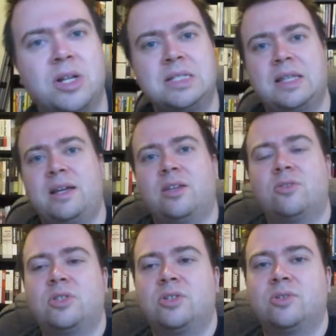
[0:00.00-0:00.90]
runs that
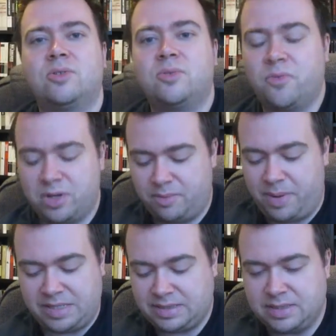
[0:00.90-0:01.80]
year too. One of the
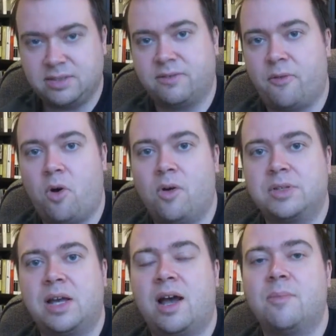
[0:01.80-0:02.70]
best seasons of all
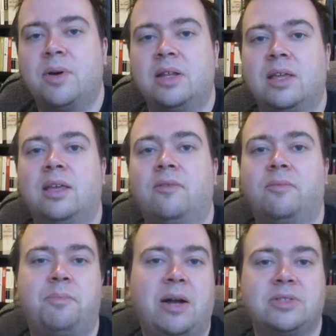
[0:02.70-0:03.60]
time, but he
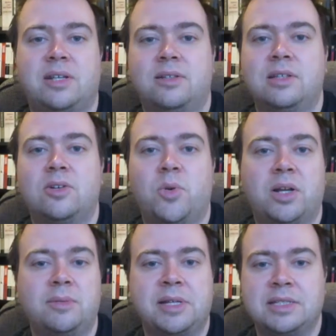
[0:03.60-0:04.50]
bounced out of the league
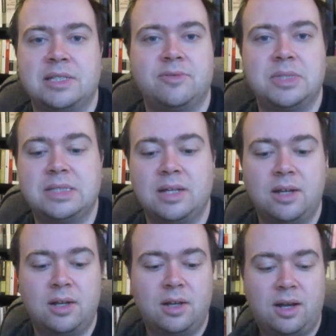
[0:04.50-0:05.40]
quickly because he was,
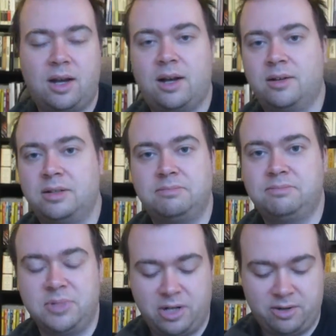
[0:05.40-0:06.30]

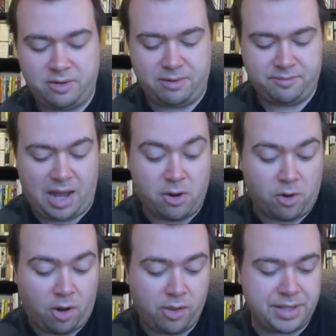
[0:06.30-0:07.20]

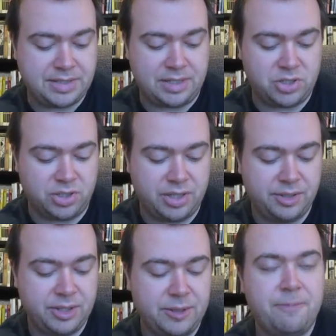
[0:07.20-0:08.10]
alcoholic essentially.
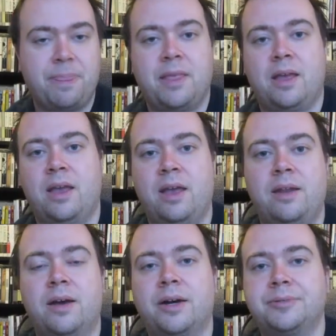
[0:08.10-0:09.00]
And